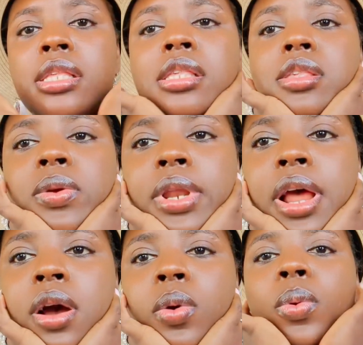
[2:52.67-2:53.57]
Okay, so
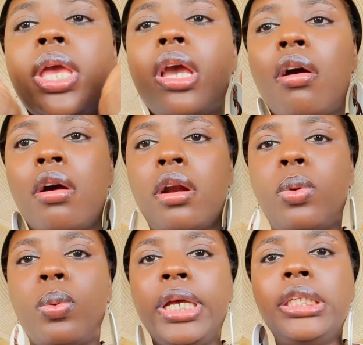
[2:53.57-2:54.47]
now we
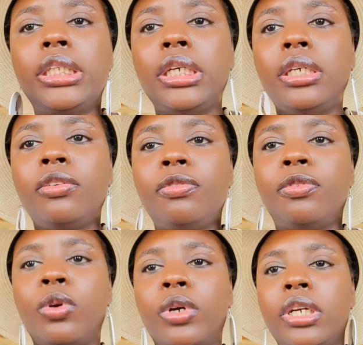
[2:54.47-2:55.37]
are waiting
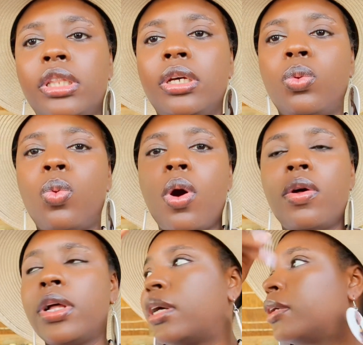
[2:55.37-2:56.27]
for the
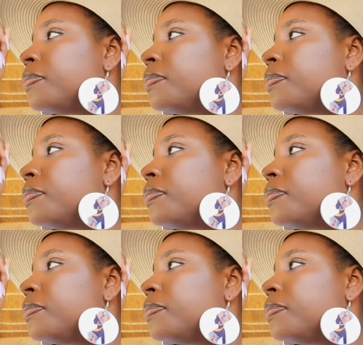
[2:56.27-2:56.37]
walk,